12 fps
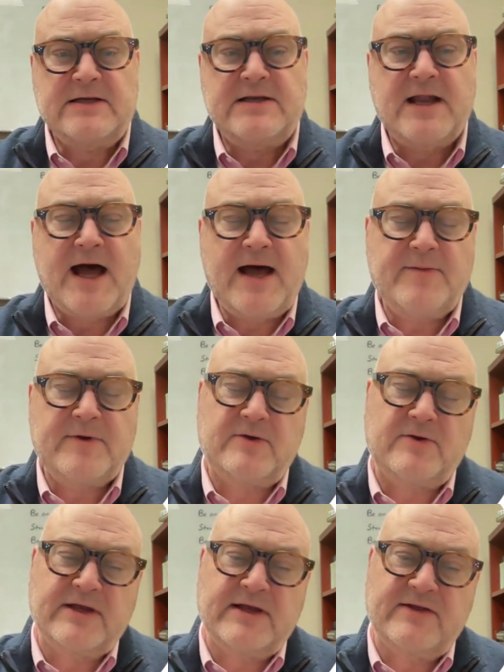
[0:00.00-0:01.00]

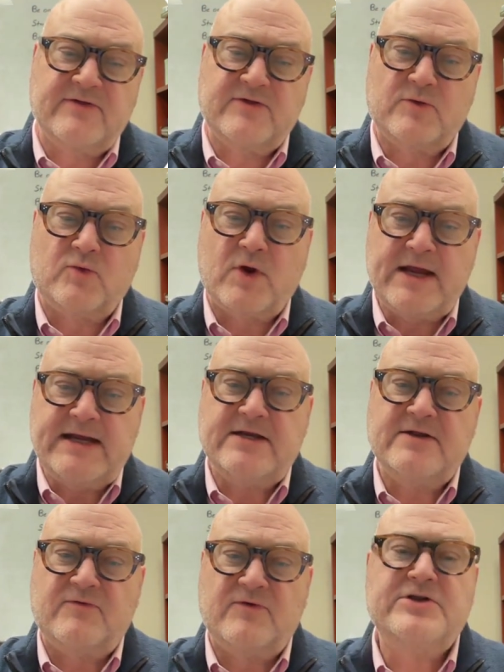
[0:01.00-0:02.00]
Nominal is the rate
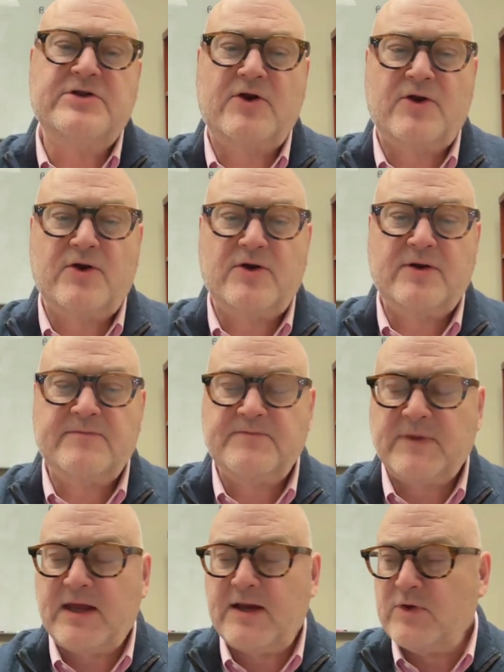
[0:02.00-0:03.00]
of return,
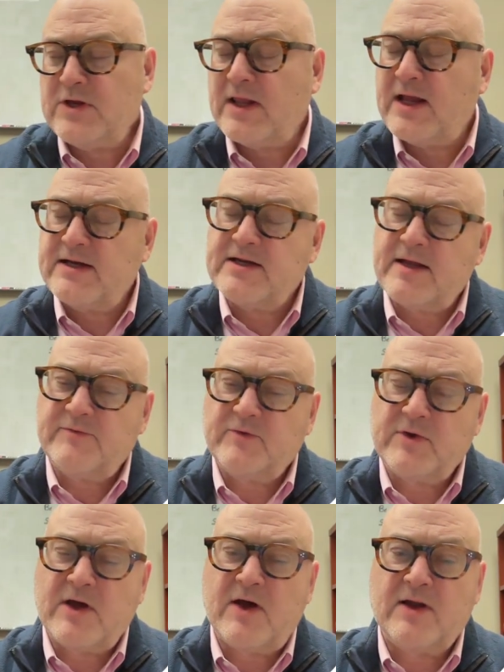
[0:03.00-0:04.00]
and a lot of times
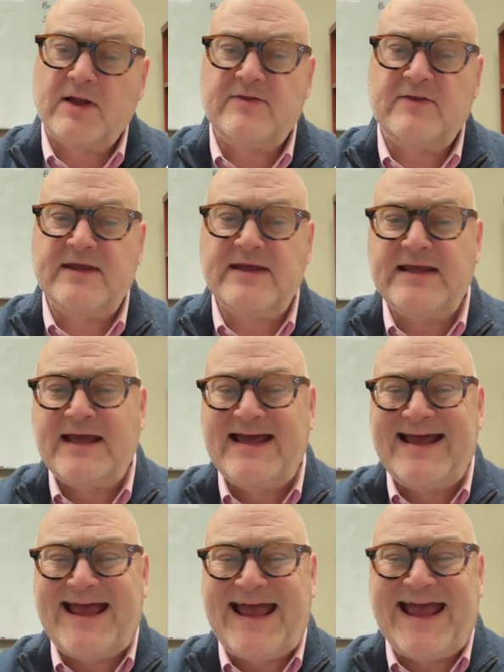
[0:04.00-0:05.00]
we call it the
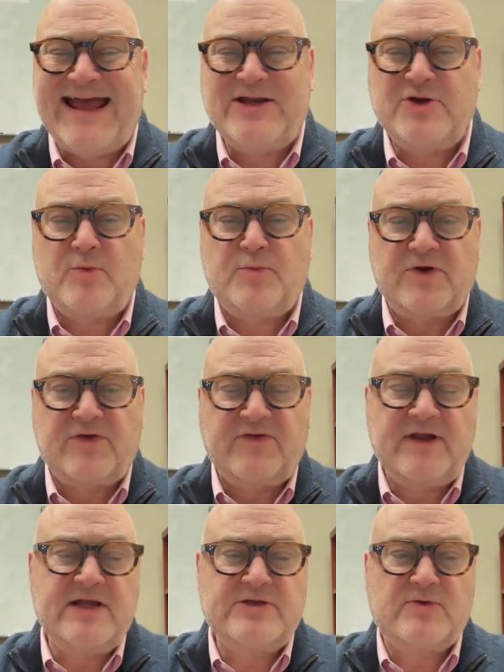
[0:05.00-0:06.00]
annual
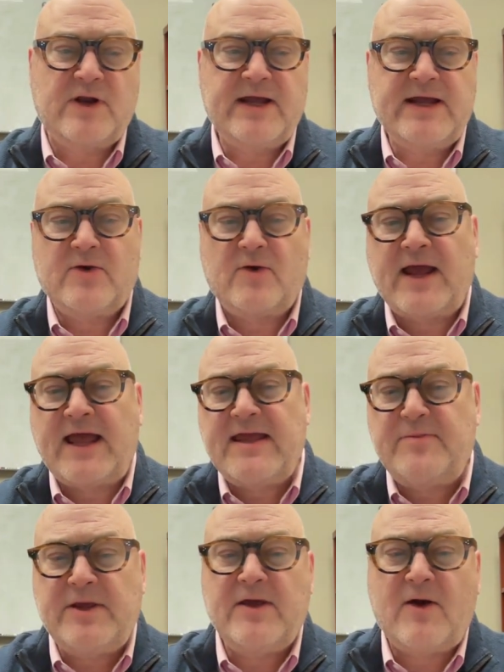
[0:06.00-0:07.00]
percentage rate or
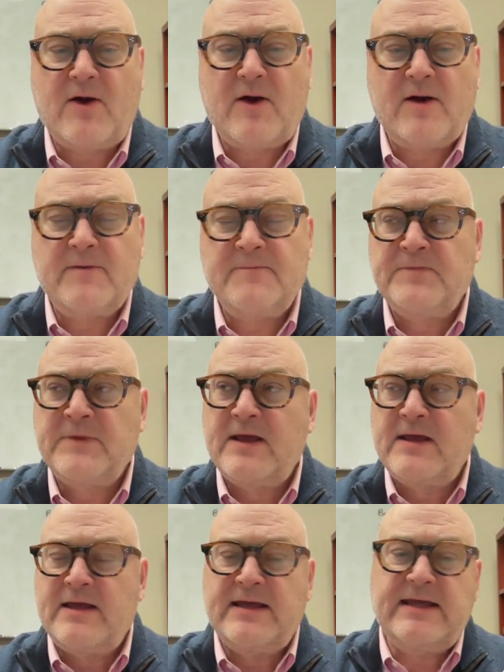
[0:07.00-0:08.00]
APR.
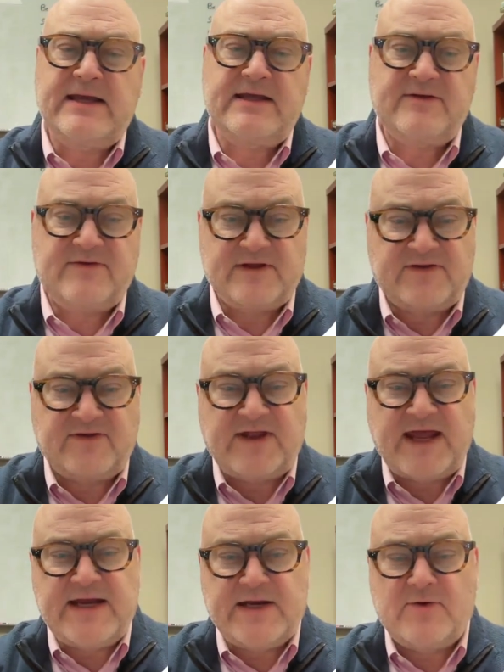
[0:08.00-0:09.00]
It is the
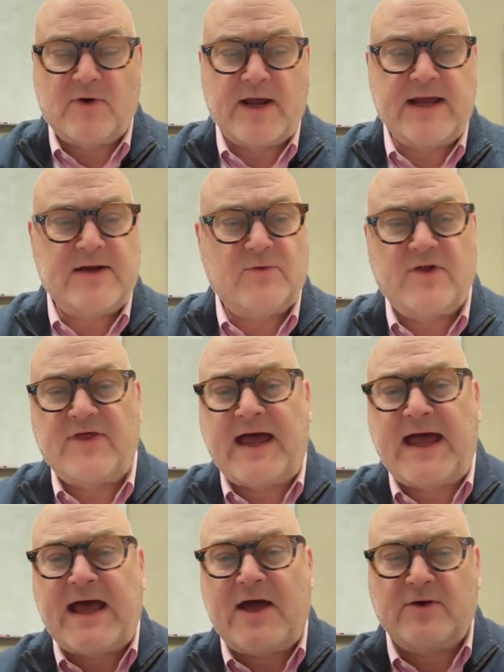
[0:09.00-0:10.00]
stated rate
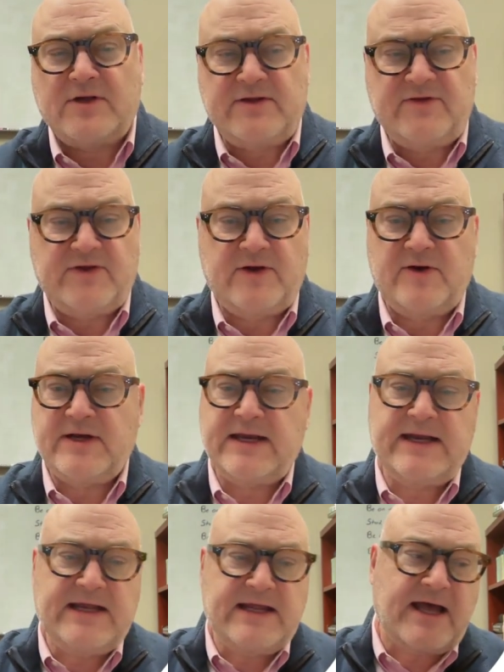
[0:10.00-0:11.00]
without considering
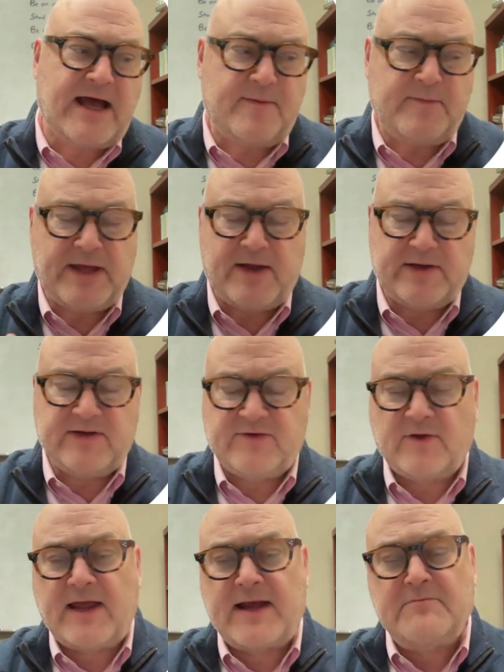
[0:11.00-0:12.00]
any compounding,
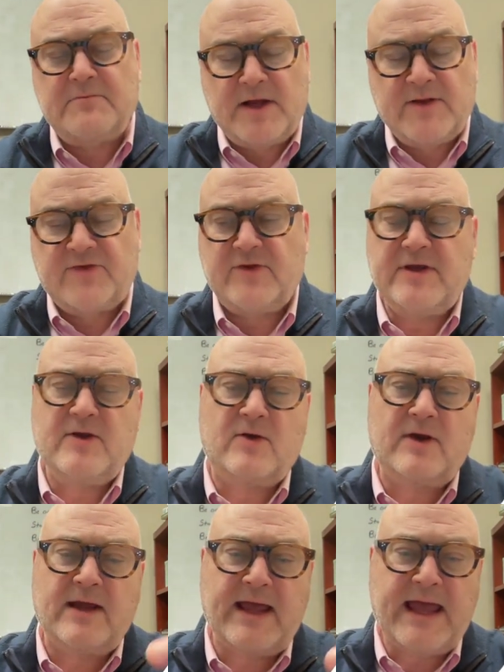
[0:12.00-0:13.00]
so like monthly
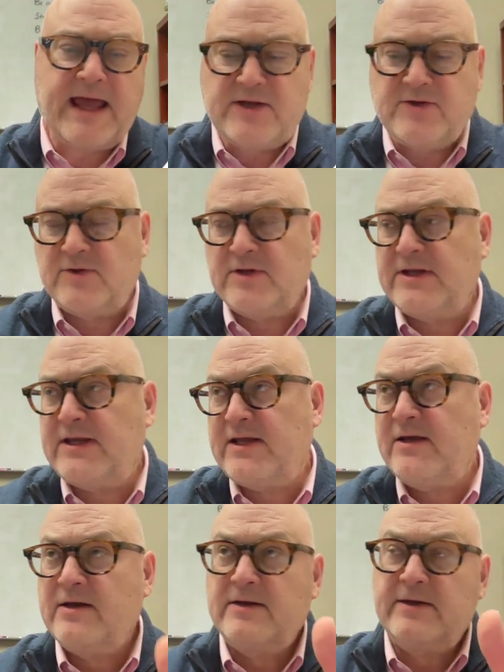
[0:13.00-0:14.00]
or annually,